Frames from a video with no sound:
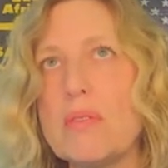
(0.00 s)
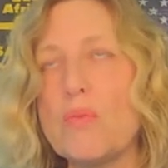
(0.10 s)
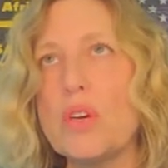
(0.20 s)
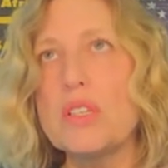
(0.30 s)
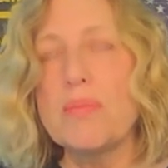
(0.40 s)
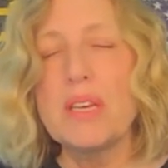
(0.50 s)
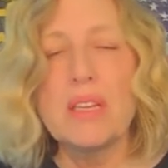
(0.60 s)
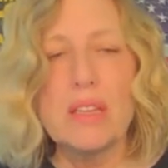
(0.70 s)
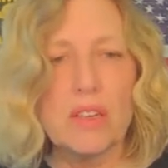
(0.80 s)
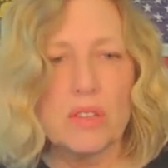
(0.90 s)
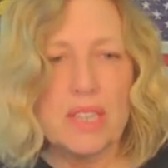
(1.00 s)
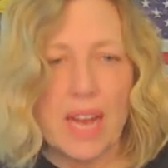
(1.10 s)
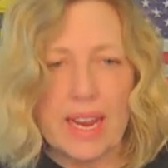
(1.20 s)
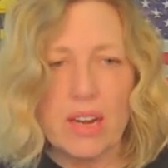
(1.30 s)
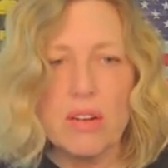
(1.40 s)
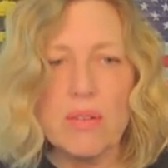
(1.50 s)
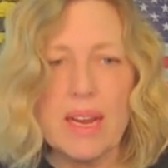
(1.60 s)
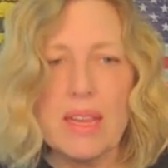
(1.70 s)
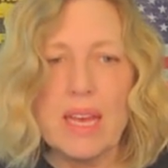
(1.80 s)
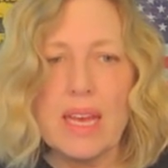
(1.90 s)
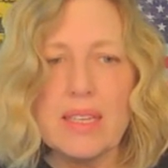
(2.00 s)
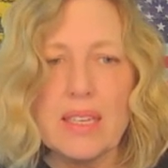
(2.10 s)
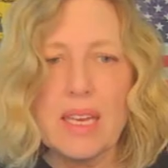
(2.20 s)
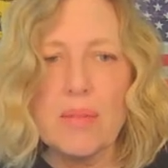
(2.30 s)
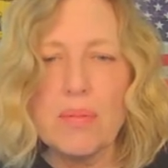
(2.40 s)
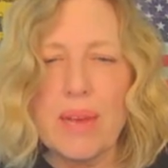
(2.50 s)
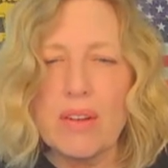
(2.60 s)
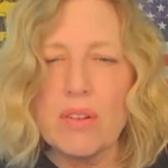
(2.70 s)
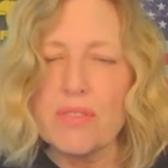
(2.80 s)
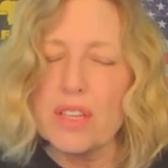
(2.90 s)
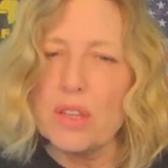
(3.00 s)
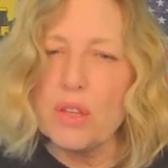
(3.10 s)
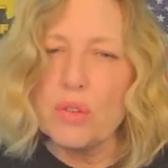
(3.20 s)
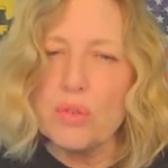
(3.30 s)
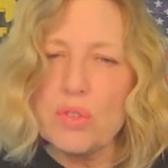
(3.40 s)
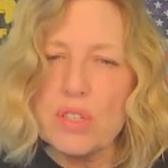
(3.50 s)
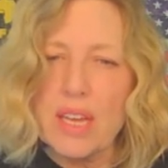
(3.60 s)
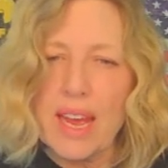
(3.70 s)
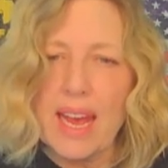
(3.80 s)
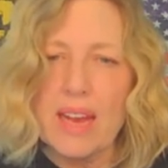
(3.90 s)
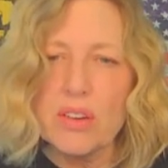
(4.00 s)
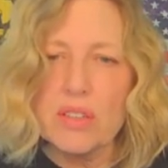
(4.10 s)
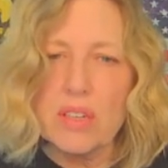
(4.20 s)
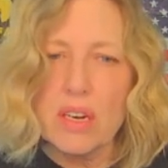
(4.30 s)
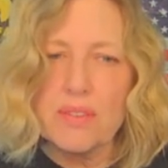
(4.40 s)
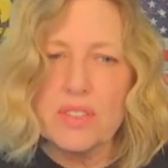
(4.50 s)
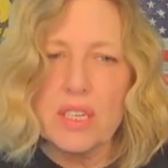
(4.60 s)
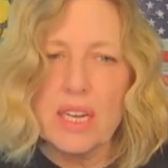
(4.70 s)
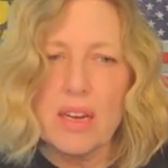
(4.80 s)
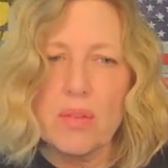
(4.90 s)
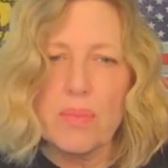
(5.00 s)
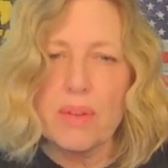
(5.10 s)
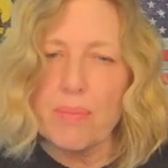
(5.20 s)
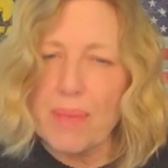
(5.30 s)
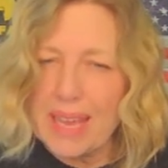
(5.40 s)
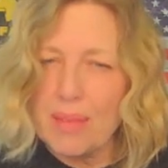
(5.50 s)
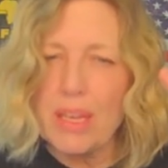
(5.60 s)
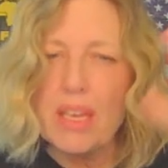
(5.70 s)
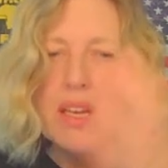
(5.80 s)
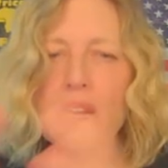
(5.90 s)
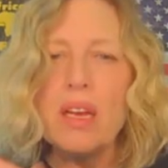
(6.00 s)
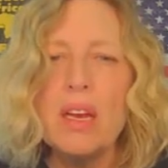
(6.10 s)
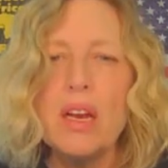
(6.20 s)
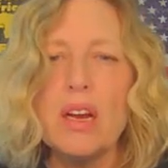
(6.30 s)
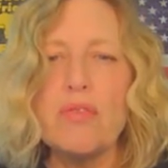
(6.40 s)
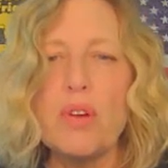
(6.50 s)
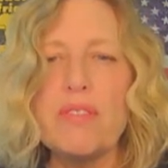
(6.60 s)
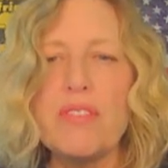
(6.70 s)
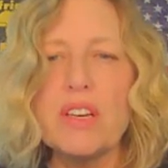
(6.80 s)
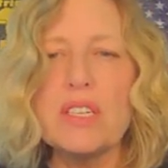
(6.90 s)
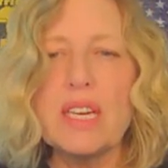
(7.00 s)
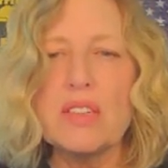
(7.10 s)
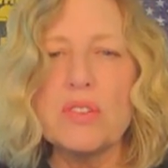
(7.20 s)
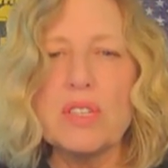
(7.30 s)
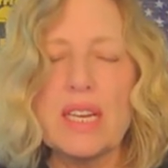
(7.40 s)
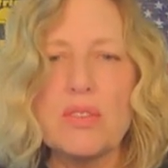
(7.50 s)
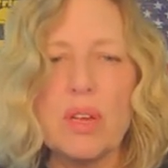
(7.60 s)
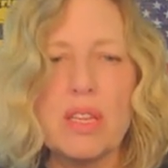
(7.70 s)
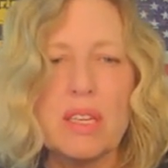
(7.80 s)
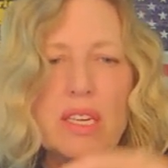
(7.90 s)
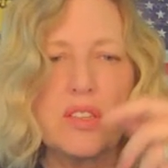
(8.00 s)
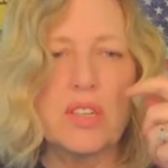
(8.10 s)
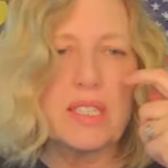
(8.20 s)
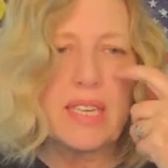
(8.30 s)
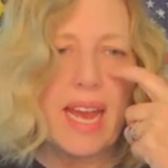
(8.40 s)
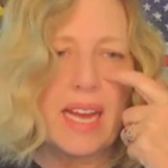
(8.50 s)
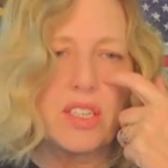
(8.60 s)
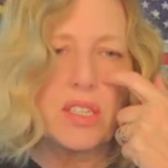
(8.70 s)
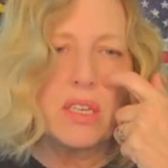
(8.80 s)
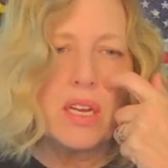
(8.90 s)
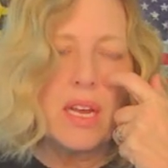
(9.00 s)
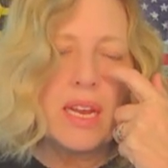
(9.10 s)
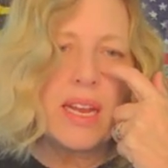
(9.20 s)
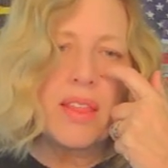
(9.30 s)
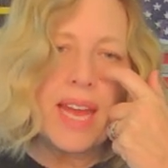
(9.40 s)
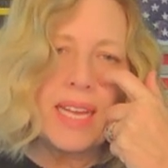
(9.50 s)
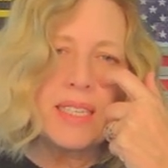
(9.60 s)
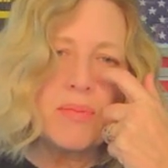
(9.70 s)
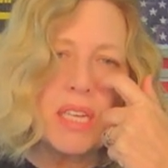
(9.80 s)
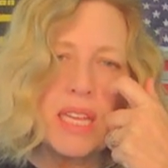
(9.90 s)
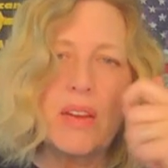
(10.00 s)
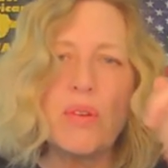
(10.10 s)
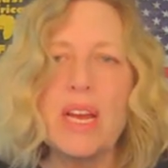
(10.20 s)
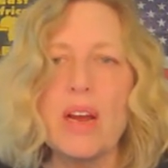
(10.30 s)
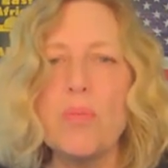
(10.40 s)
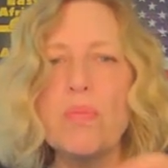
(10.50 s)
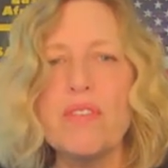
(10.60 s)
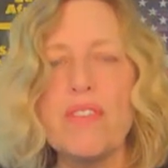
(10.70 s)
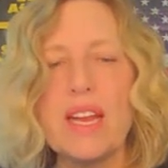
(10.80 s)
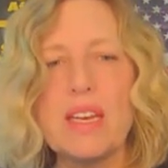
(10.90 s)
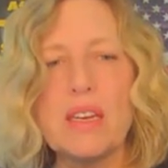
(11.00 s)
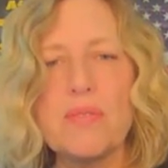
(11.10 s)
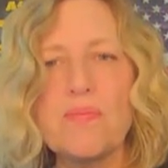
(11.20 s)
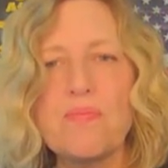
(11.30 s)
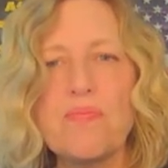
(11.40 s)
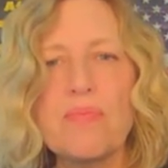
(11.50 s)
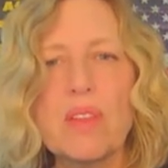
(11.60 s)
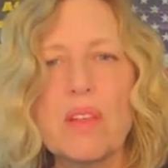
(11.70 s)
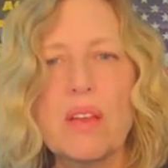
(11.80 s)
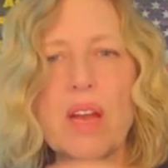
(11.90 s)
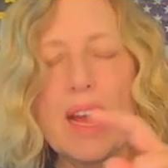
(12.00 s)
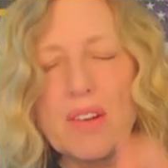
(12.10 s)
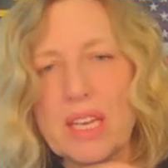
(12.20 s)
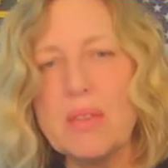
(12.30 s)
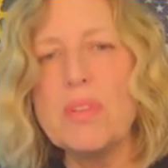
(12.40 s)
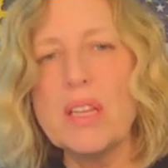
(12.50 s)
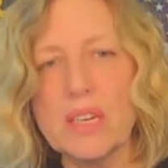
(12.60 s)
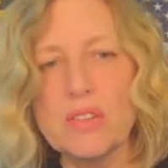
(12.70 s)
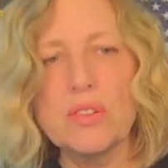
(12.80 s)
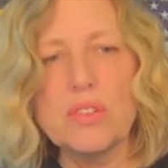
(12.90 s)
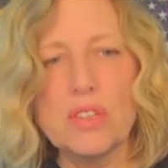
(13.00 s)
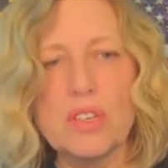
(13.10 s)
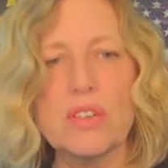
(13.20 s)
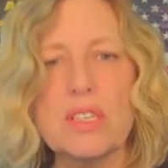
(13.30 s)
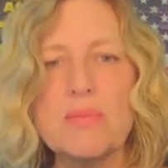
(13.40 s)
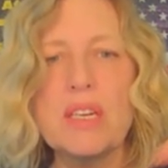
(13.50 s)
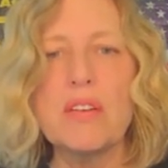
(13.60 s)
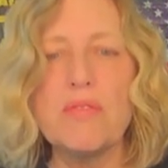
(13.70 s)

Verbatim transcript: wear something a little tighter around the head to keep them. I don't know if a loose hat or scarf is going to help, but maybe avoid vigorous exercise while the leads are attached. Now, that seems like that would help prevent how to keep the electrodes secure. It seems like